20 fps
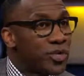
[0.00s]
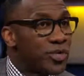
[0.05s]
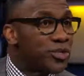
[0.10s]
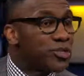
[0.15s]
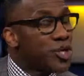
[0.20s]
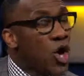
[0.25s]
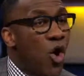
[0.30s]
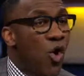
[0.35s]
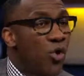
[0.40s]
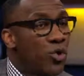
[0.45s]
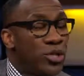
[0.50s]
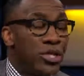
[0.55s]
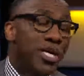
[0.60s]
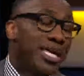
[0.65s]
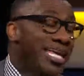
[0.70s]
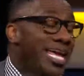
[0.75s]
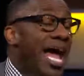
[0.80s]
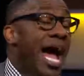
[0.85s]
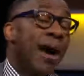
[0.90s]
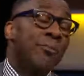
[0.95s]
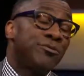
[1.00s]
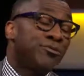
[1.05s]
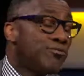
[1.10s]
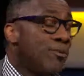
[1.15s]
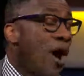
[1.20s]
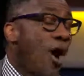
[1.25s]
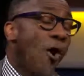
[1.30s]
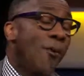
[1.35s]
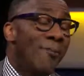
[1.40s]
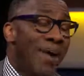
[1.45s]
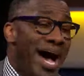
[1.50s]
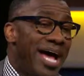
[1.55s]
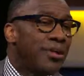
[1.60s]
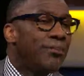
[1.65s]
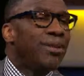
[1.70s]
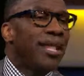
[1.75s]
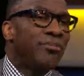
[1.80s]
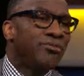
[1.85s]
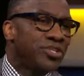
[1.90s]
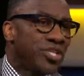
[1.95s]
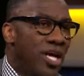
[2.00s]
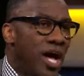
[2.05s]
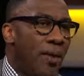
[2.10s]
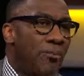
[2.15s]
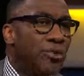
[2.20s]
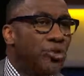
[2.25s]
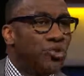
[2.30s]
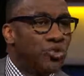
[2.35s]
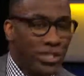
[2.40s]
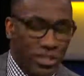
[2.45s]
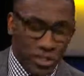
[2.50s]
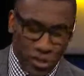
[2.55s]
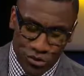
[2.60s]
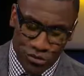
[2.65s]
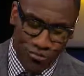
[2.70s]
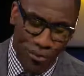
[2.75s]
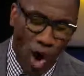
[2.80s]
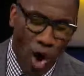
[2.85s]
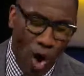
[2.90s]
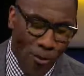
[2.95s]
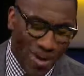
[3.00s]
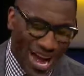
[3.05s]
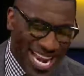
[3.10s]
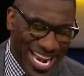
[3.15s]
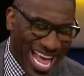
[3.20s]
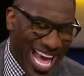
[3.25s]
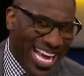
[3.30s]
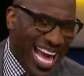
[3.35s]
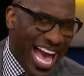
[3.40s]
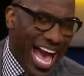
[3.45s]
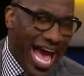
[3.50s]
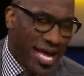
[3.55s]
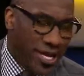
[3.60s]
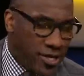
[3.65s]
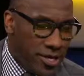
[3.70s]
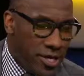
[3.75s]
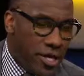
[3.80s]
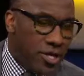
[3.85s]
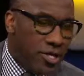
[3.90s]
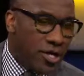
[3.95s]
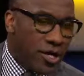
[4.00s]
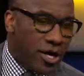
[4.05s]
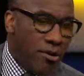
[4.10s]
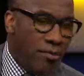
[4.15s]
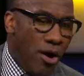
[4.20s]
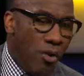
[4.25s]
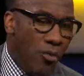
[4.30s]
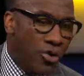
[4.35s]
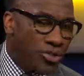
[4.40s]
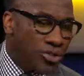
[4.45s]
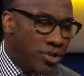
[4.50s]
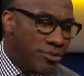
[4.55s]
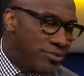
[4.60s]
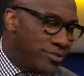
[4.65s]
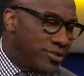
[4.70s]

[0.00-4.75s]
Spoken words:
So, yeah, I'm small-minded, but I'm going to use the little small mind I got to come up with